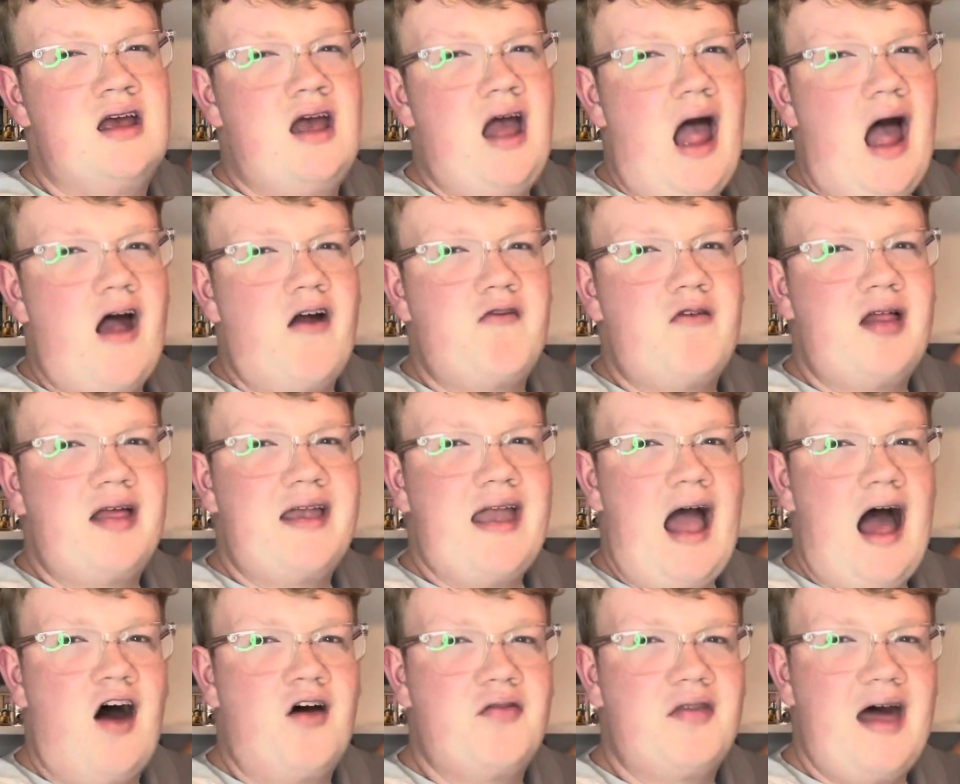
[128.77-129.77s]
I'm gonna
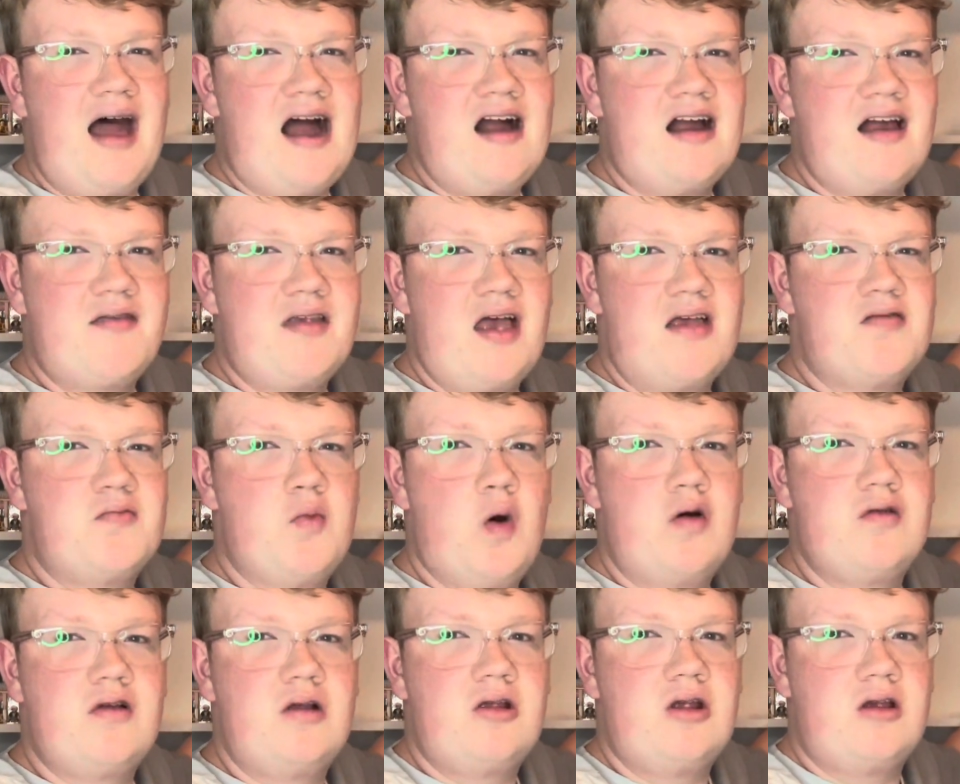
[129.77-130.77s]
count that because that's more
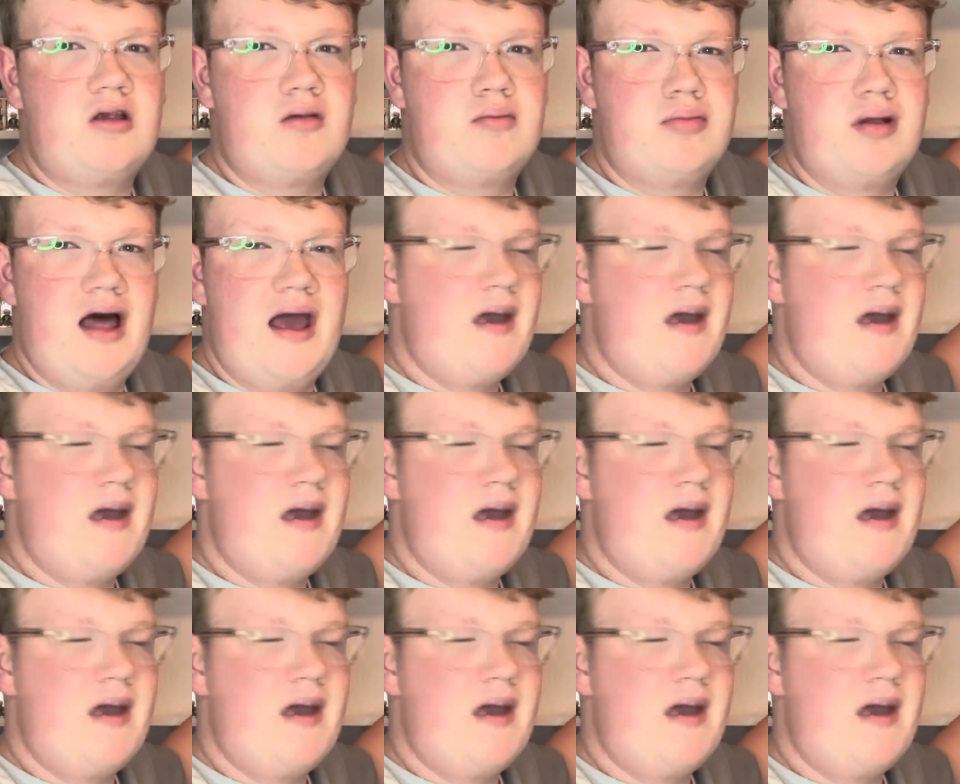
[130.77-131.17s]
of a display